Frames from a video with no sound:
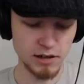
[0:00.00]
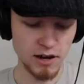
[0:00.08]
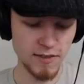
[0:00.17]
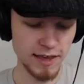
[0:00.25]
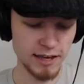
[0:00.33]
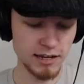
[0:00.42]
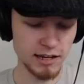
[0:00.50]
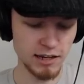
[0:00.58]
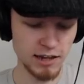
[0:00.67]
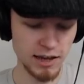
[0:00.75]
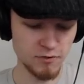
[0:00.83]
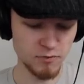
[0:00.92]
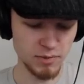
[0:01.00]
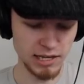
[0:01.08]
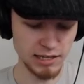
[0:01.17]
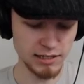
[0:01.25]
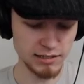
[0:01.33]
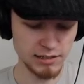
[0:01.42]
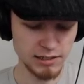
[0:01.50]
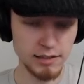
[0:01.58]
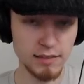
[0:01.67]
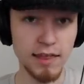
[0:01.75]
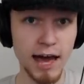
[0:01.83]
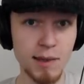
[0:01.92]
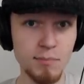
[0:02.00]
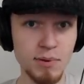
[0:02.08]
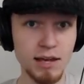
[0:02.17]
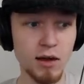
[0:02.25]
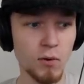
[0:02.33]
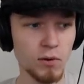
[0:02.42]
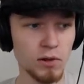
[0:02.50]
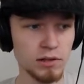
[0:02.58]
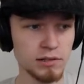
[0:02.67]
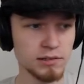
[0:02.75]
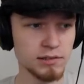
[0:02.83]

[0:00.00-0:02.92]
Are they gonna love me? That'd be cool.